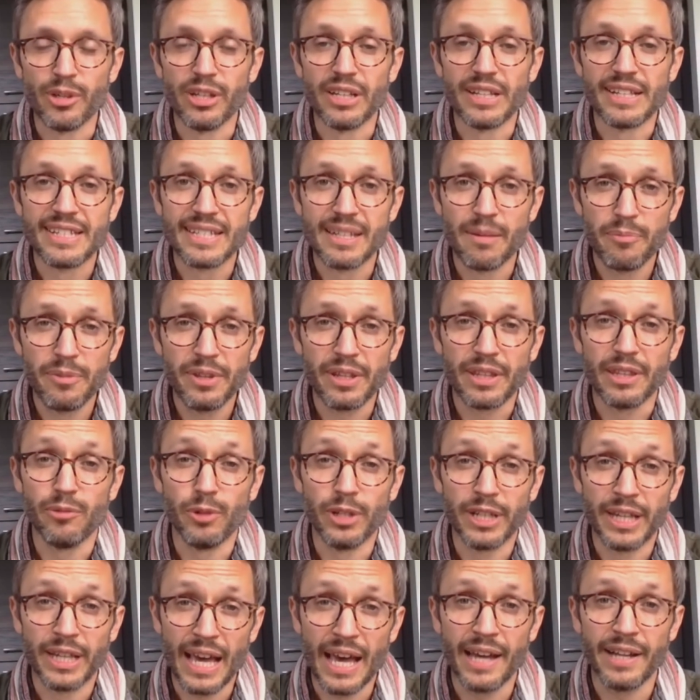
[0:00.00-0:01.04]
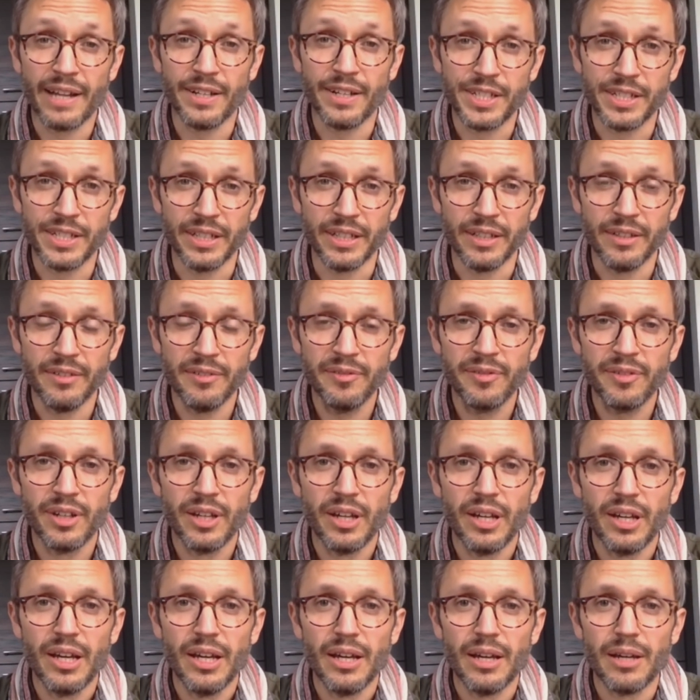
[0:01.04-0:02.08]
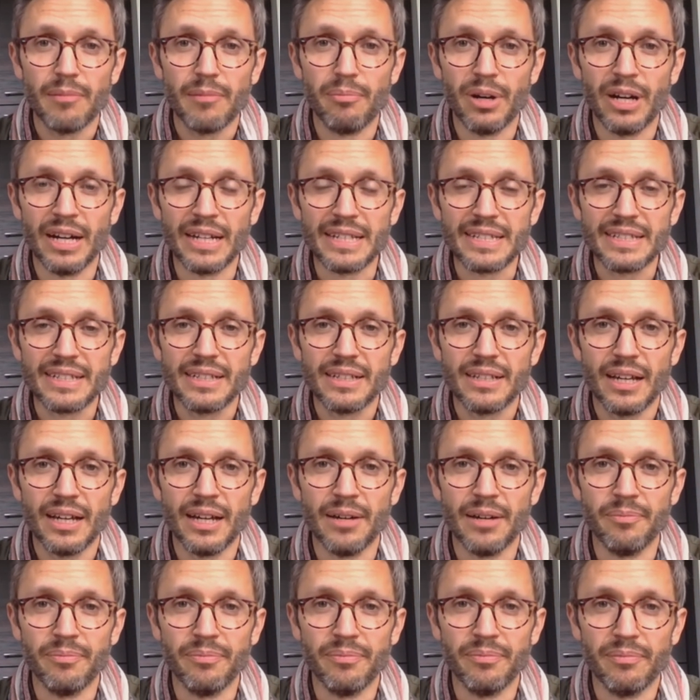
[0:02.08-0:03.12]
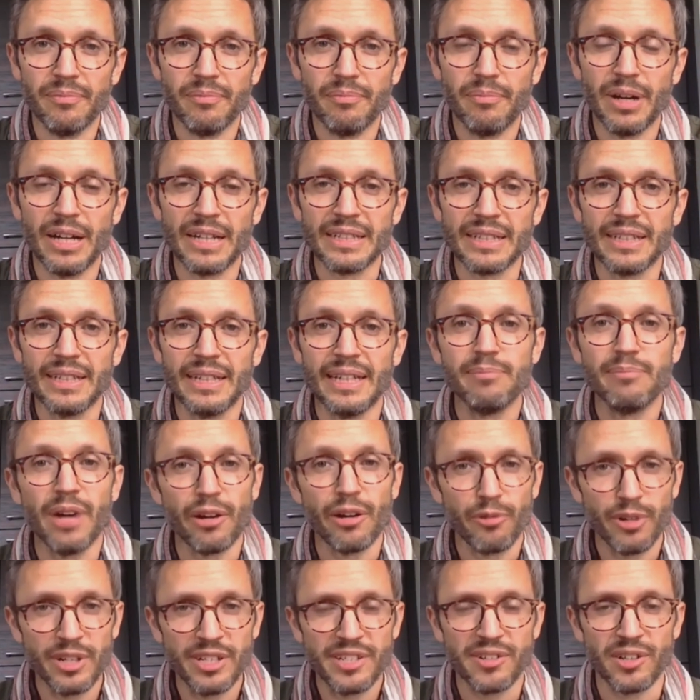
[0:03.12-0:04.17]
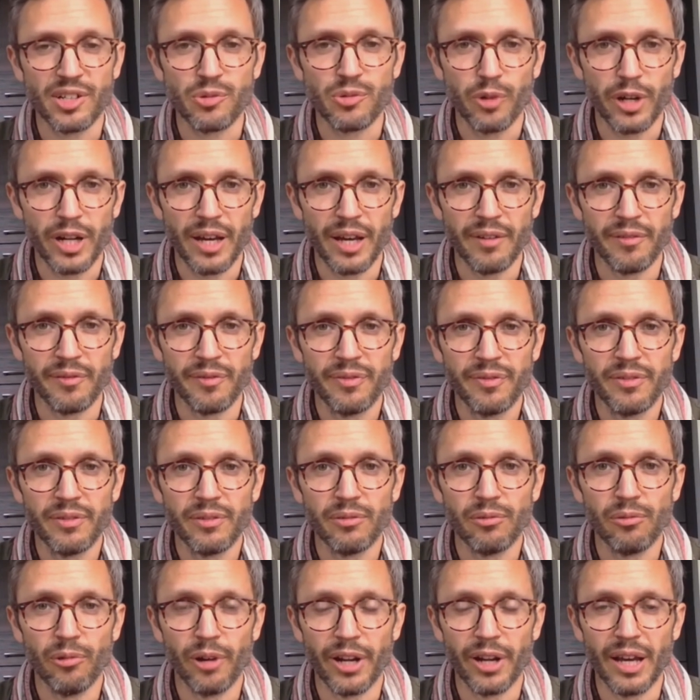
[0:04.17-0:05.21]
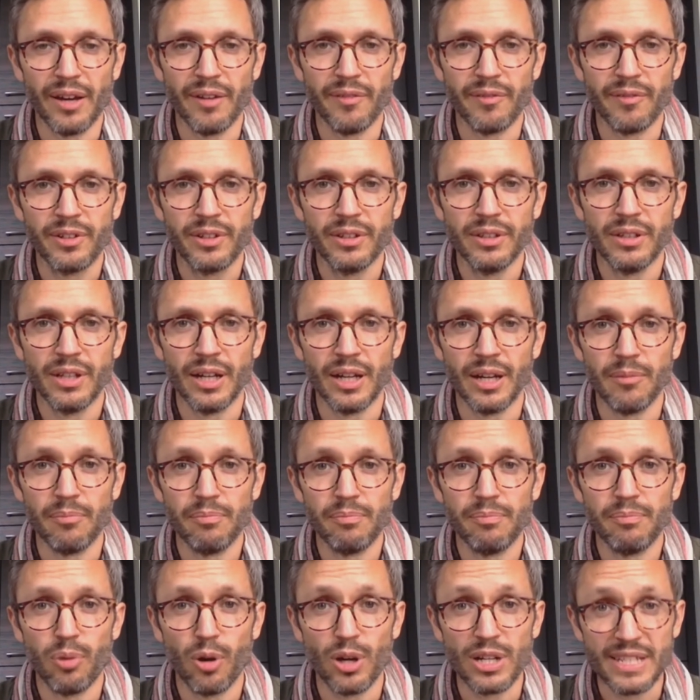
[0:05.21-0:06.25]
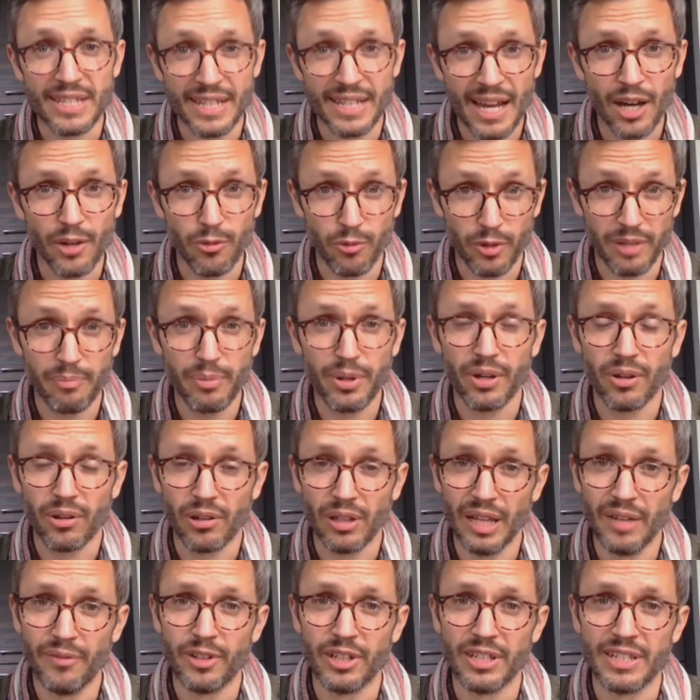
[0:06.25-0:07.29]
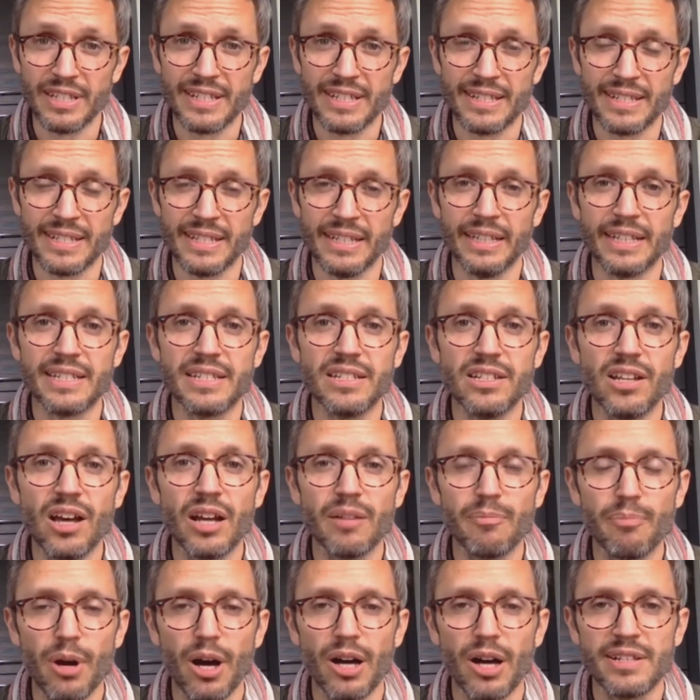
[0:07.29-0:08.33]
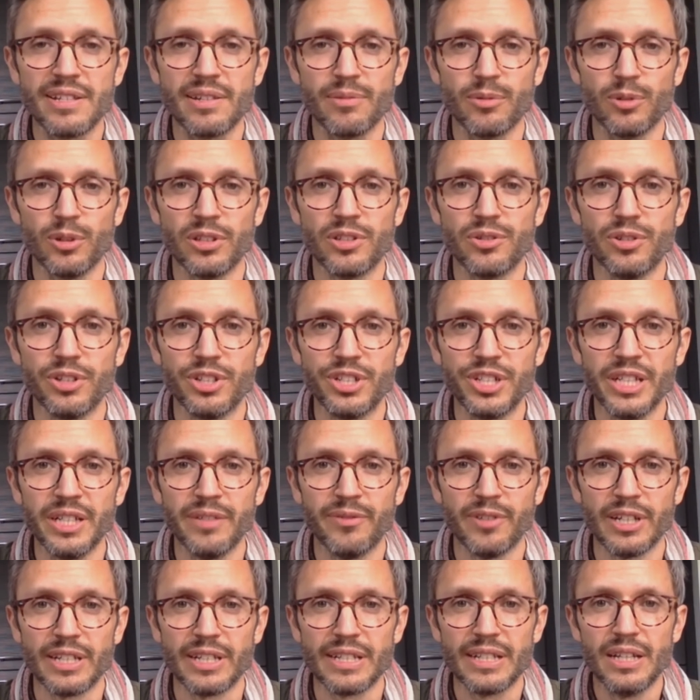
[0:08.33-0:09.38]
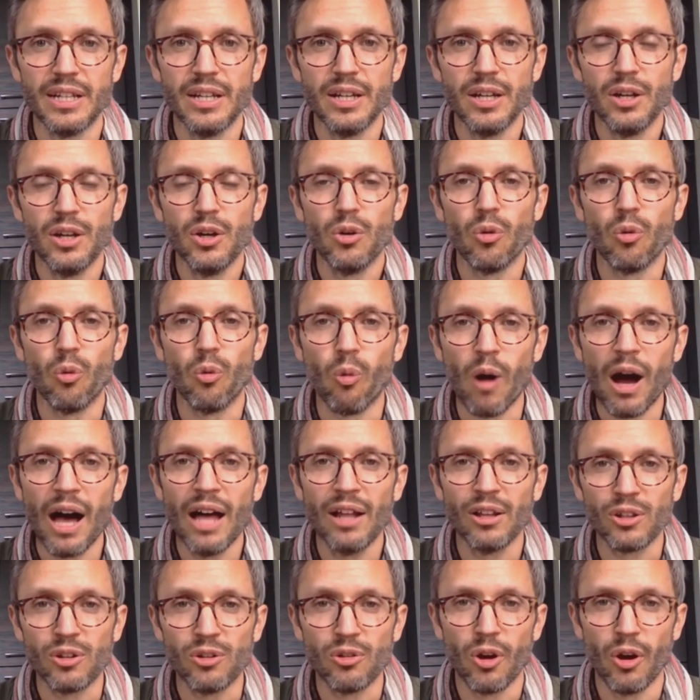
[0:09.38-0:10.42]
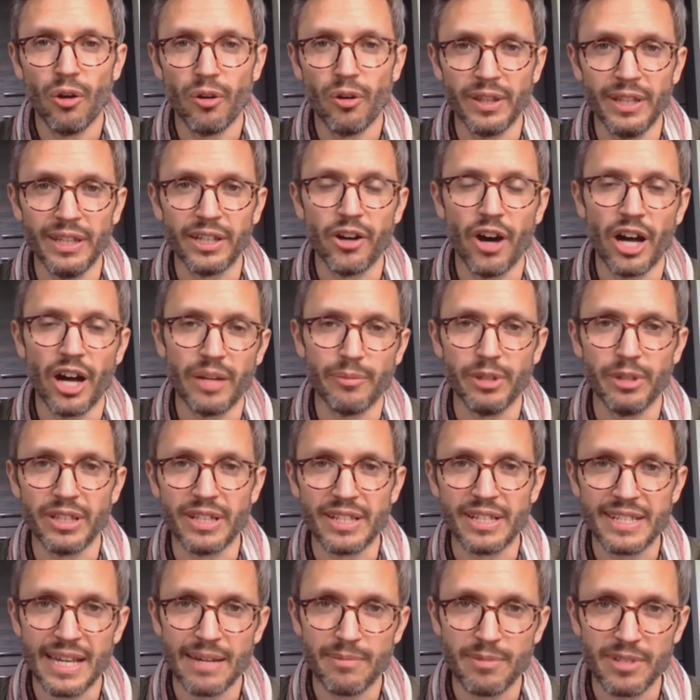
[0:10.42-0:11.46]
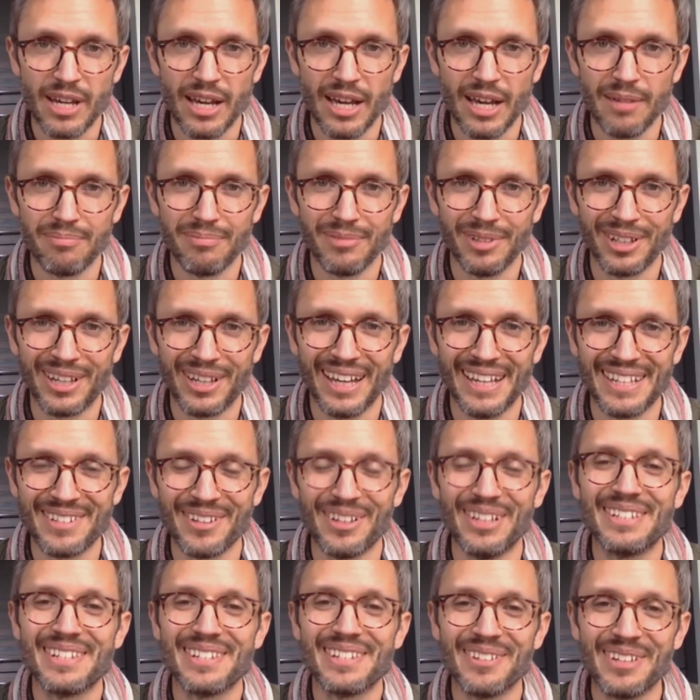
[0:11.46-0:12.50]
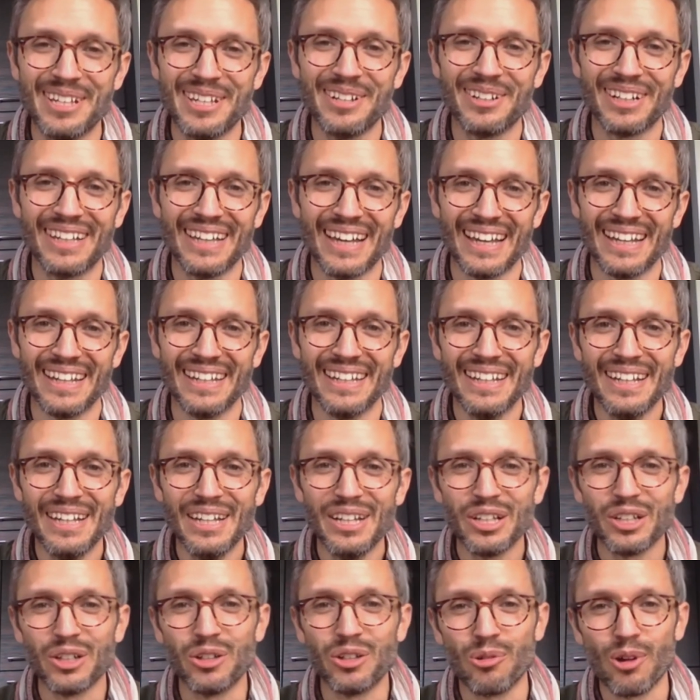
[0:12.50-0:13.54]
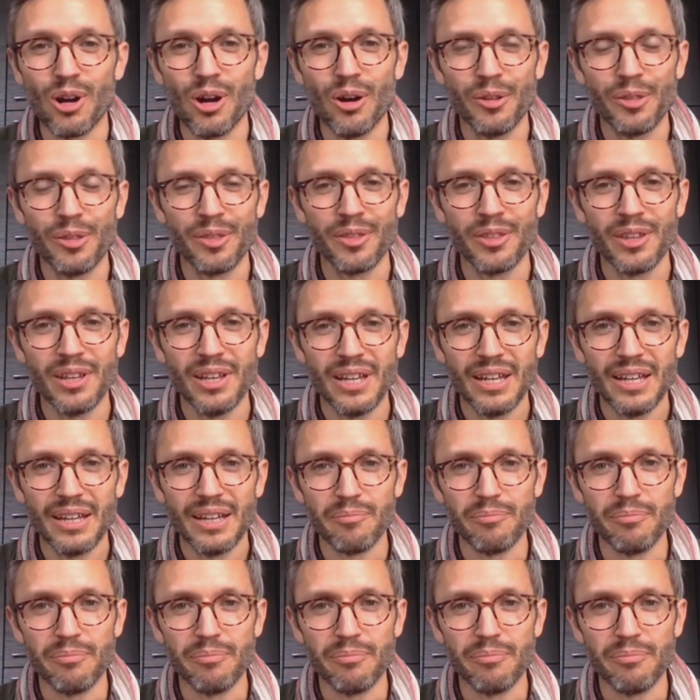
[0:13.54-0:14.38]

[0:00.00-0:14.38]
economy is something that we can achieve, but in my research, what I've pointed out with empirical evidence is that it's not possible to achieve it while growing the economy at the same time. Okay, so here again, growth